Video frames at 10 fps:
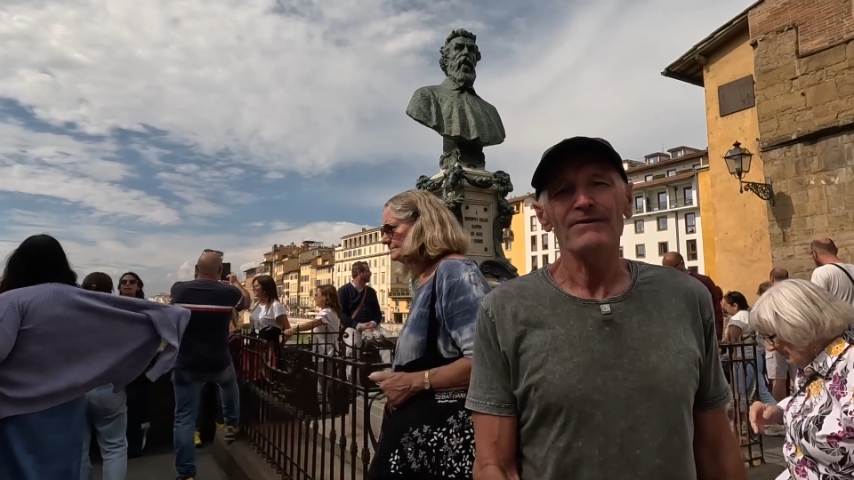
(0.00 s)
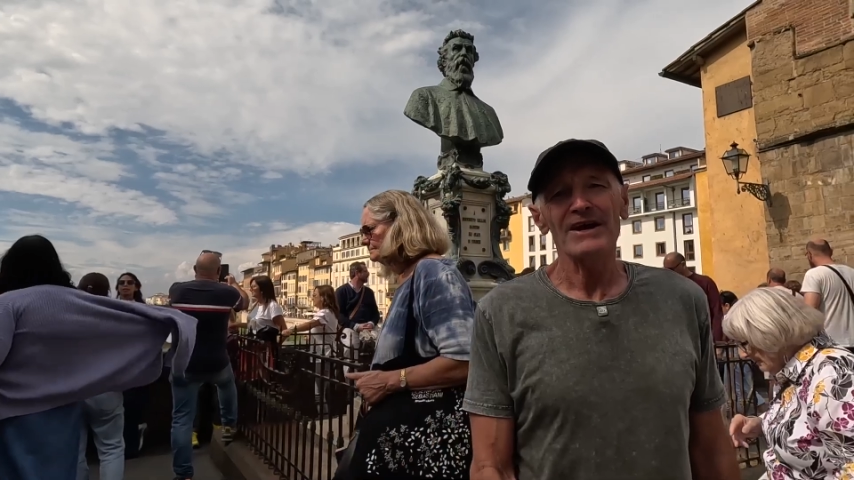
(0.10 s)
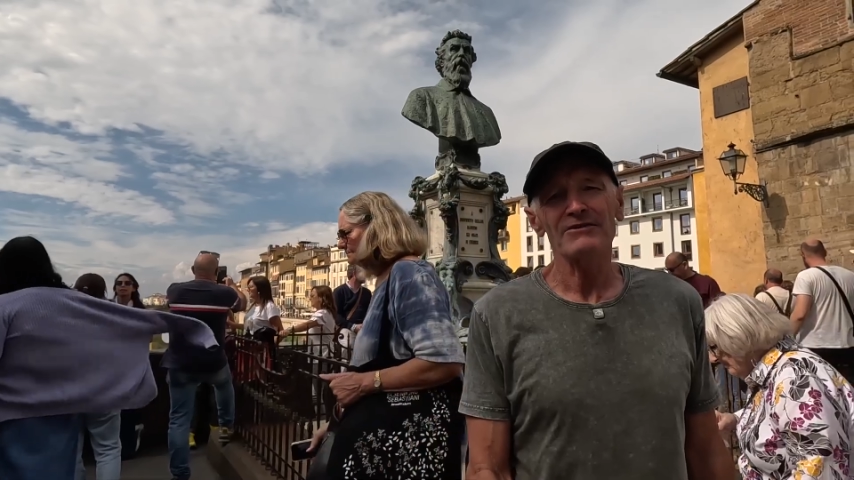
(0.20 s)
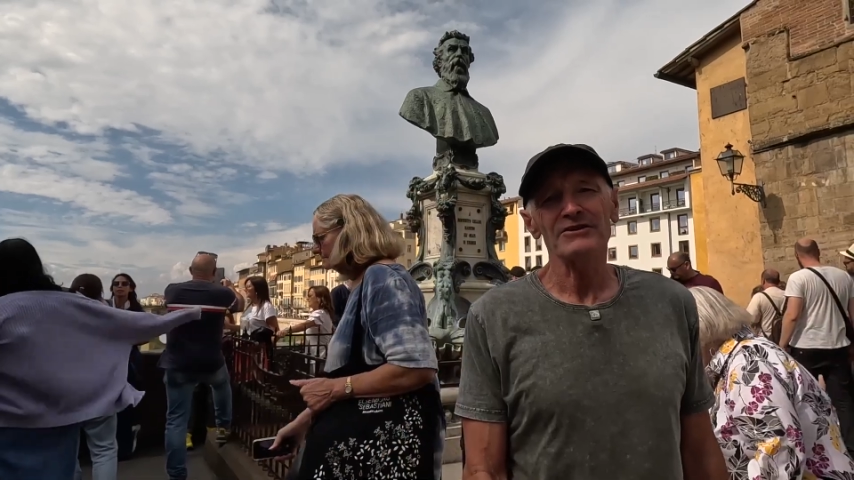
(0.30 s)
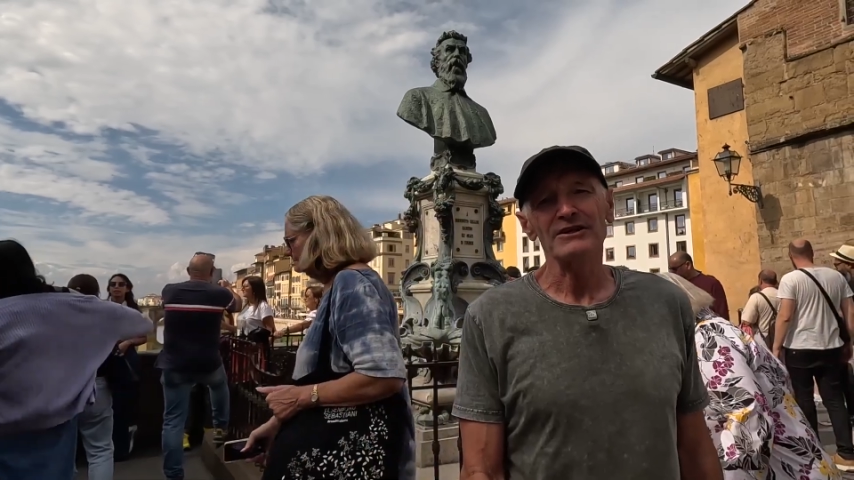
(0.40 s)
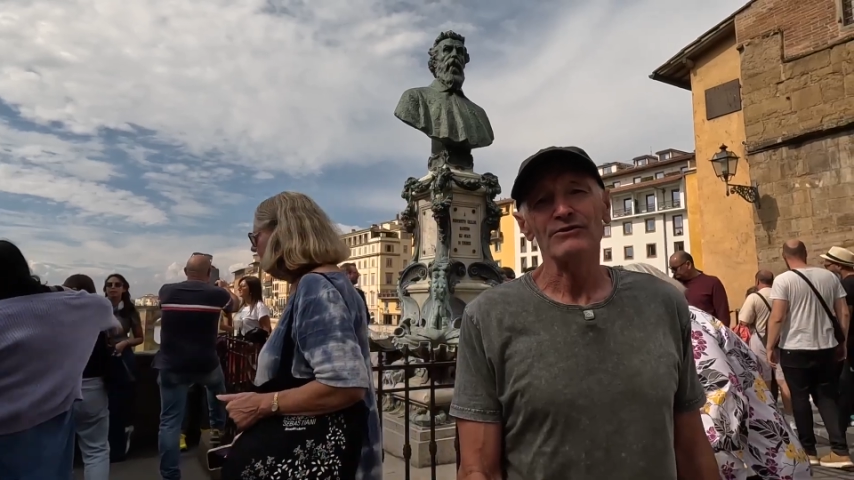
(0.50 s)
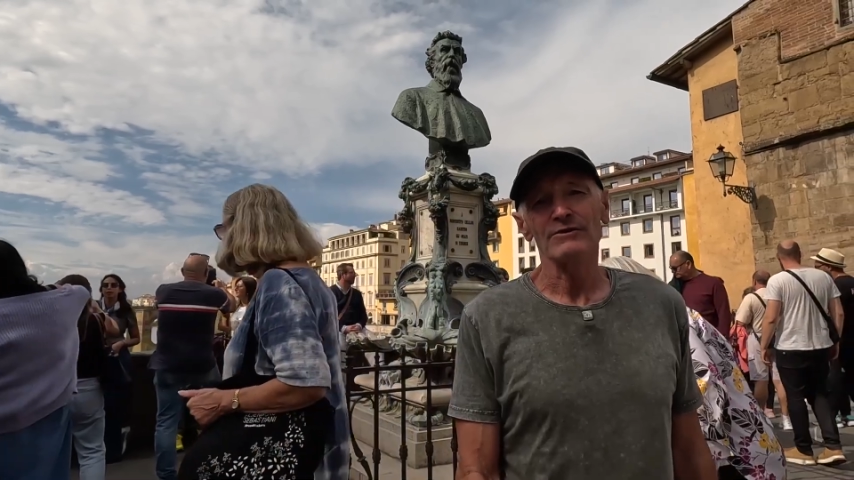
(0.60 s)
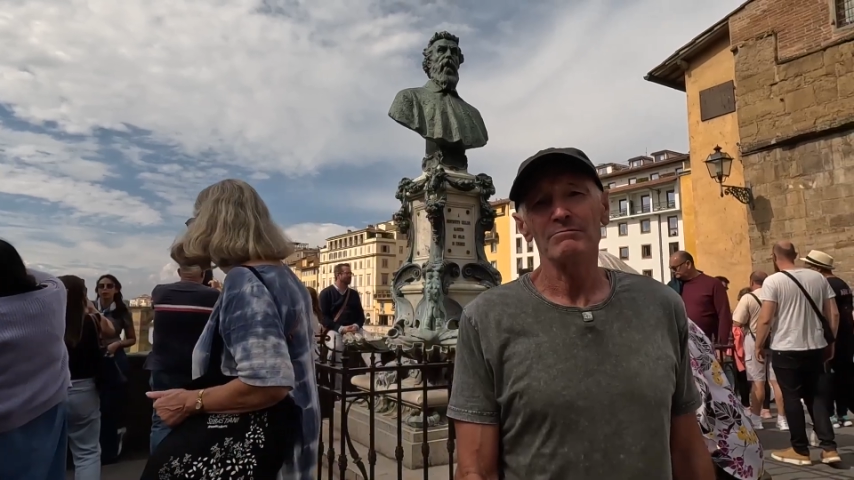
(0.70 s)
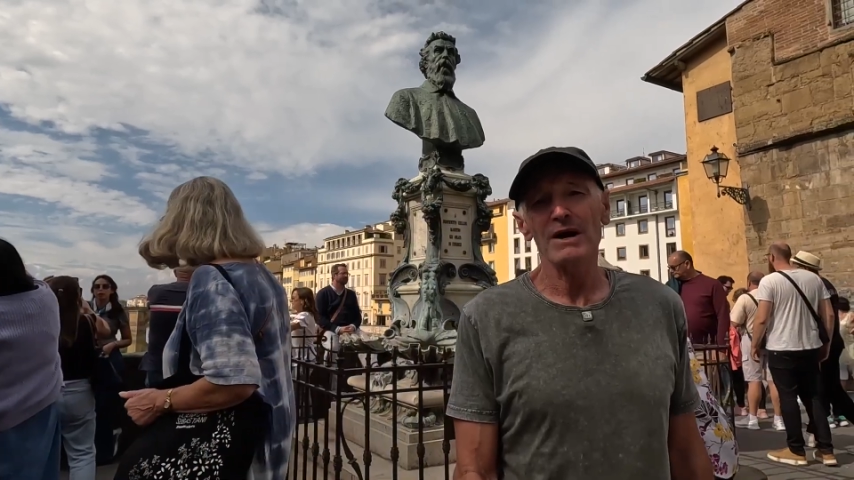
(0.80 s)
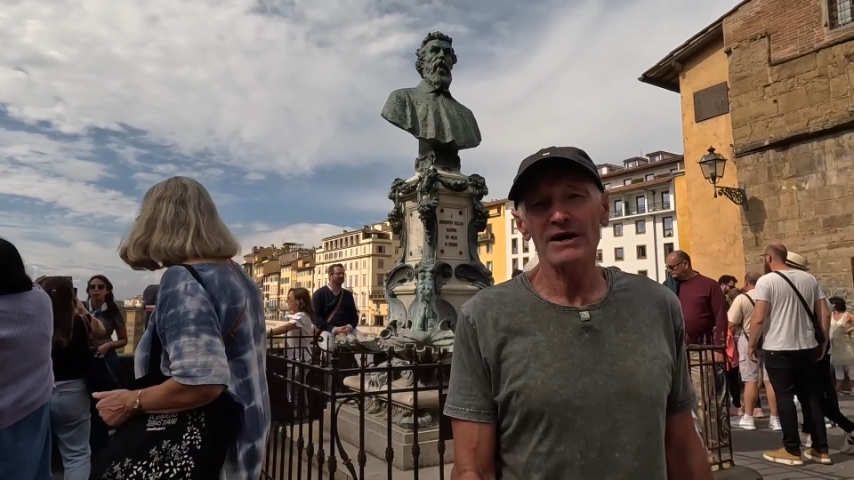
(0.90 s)

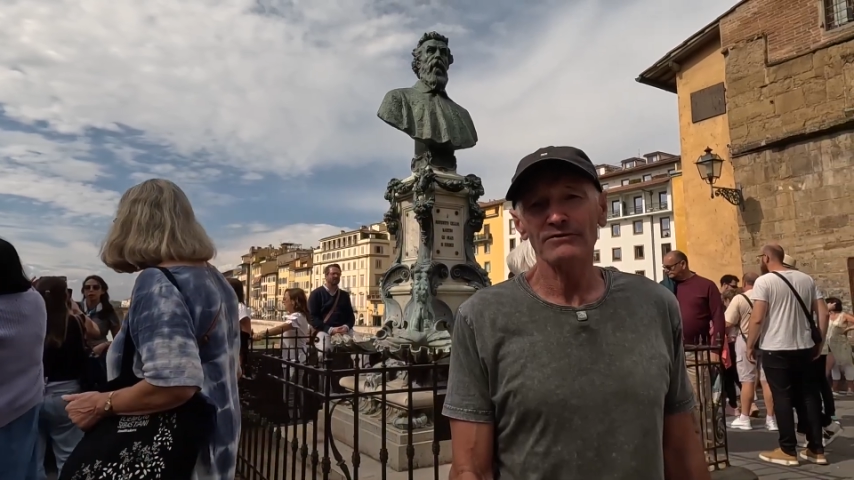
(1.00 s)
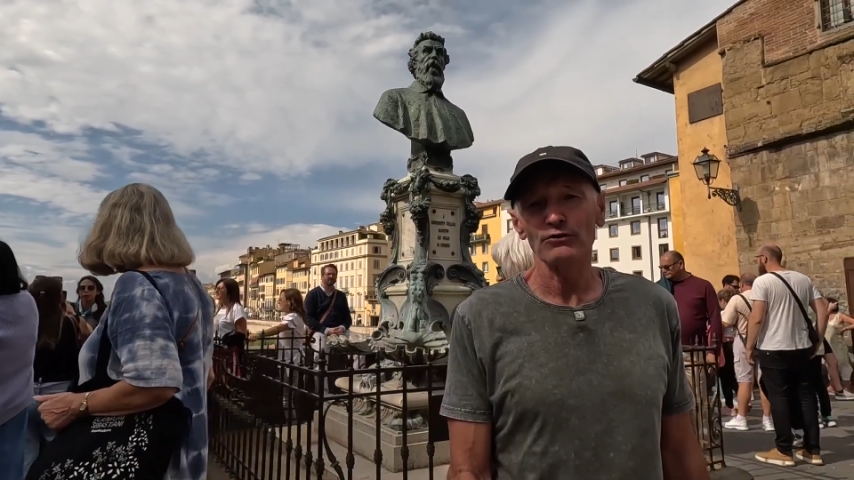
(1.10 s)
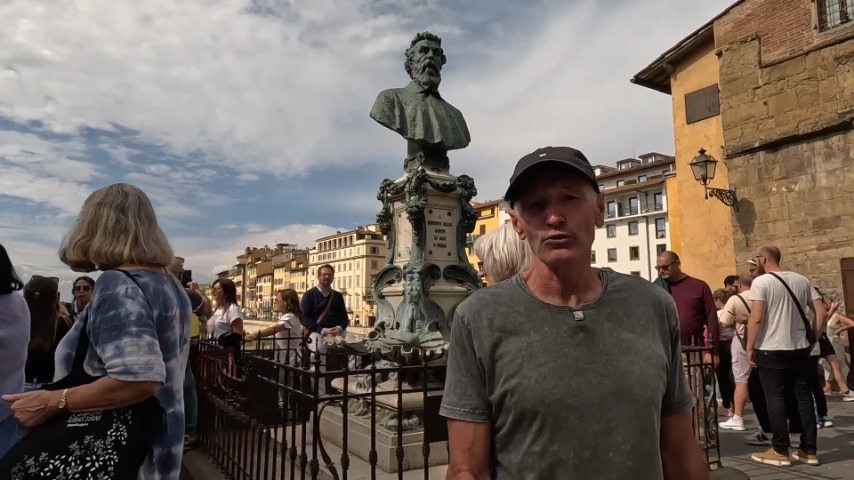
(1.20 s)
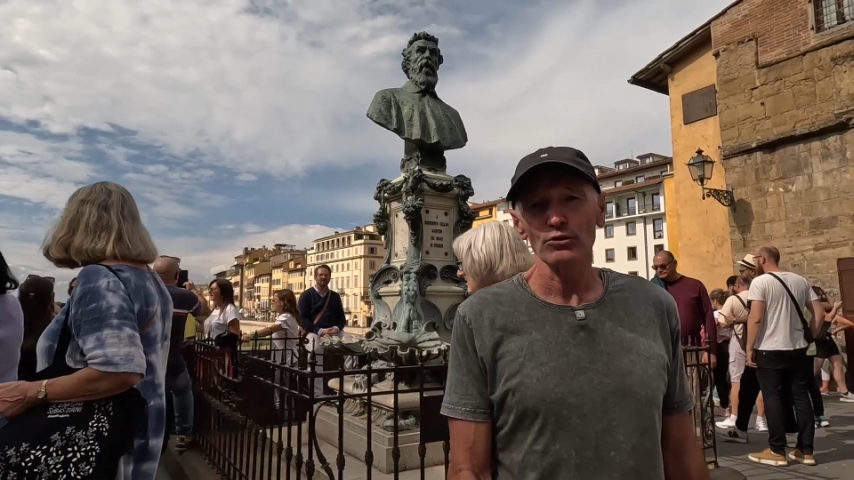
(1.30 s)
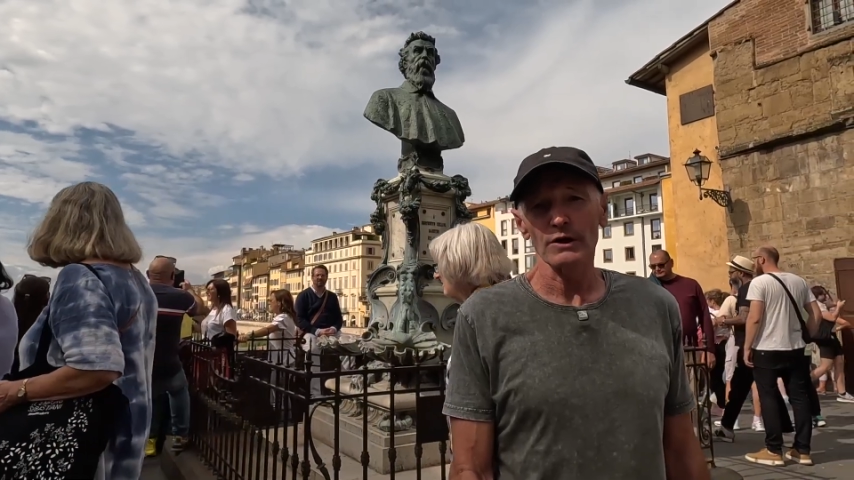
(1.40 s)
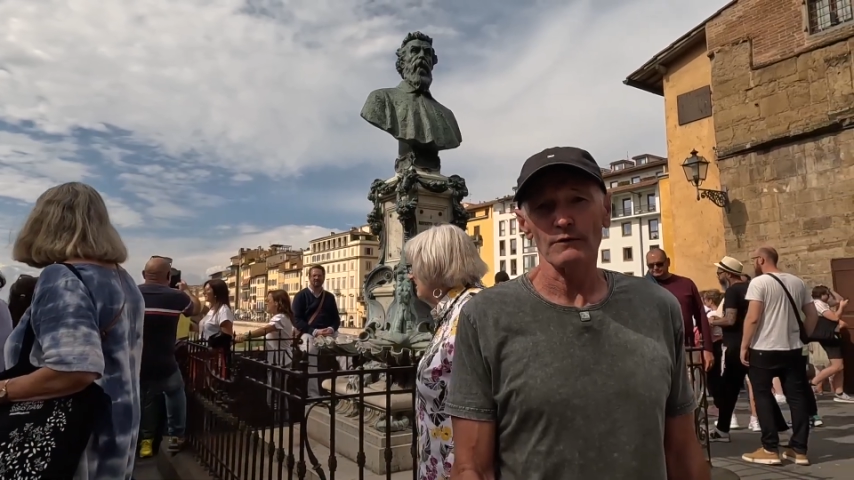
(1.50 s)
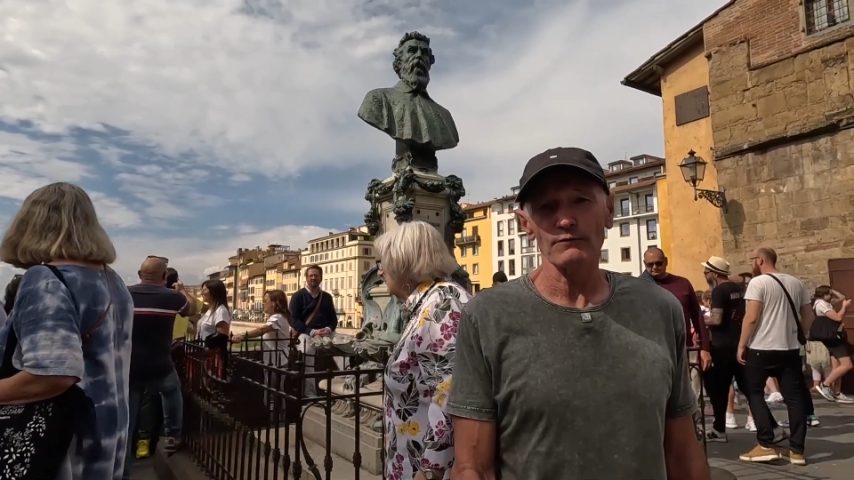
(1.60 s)
founding master jeweller